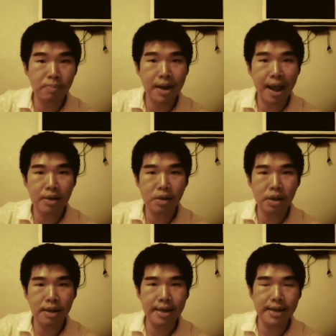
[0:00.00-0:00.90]
but
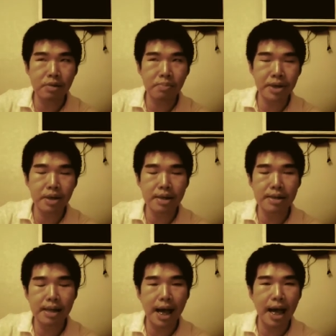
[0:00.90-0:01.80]
actually to be
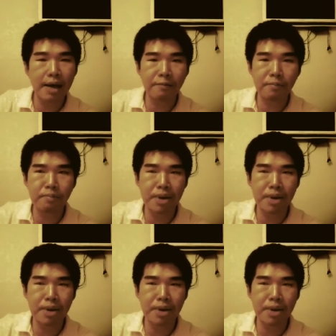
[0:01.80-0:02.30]
honest I've